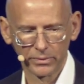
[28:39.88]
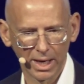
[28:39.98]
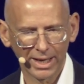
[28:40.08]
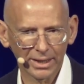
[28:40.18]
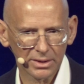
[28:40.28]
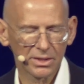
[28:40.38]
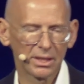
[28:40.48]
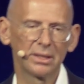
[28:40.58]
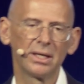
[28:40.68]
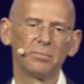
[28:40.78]
I can see
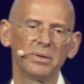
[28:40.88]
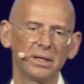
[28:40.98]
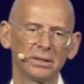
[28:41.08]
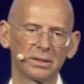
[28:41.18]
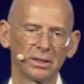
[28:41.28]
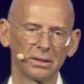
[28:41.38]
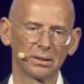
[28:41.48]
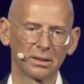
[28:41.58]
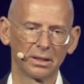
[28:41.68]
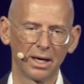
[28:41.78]
the ability,
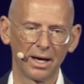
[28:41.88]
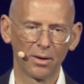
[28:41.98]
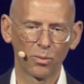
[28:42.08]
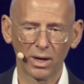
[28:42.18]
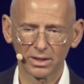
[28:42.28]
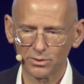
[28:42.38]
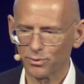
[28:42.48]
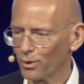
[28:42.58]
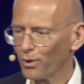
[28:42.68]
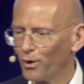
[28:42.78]
once
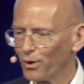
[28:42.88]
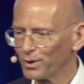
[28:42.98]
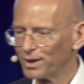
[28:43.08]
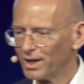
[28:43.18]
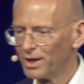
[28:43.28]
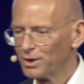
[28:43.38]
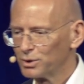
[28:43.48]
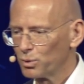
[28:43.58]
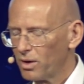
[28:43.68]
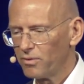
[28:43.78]
for all,
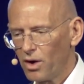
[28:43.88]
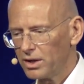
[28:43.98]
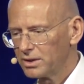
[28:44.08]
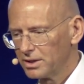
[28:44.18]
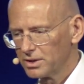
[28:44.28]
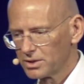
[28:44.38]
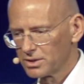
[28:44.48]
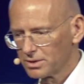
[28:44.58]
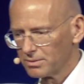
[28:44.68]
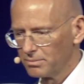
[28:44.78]
to avoid
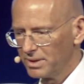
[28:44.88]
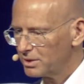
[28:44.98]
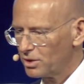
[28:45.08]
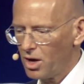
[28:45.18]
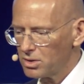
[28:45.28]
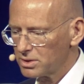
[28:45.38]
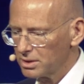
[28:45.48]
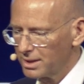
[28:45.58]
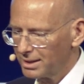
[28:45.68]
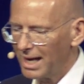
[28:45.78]
this misconcept
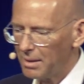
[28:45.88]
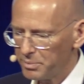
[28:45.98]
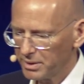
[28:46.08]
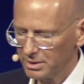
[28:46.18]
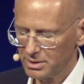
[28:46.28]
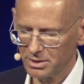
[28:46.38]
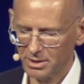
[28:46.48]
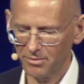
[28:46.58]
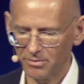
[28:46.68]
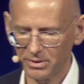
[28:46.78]
that happiness is
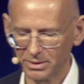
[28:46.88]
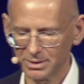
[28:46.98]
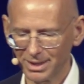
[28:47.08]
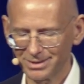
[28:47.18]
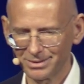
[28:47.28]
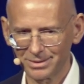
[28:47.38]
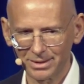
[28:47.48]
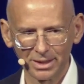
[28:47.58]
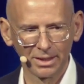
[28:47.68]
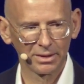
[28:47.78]
something that
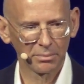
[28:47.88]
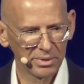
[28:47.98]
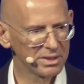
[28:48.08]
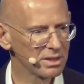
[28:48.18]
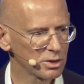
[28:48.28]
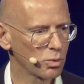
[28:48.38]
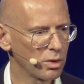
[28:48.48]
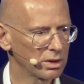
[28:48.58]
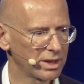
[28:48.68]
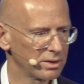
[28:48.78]
the business
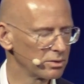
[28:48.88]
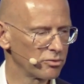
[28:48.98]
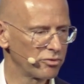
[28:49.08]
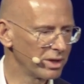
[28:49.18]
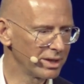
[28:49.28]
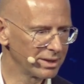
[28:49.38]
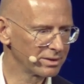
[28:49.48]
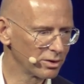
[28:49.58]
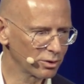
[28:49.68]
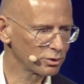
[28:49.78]
world cannot really,
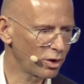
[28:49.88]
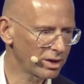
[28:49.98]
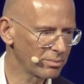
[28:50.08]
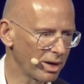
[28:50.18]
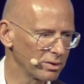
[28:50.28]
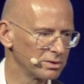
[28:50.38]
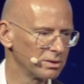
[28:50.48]
talk about,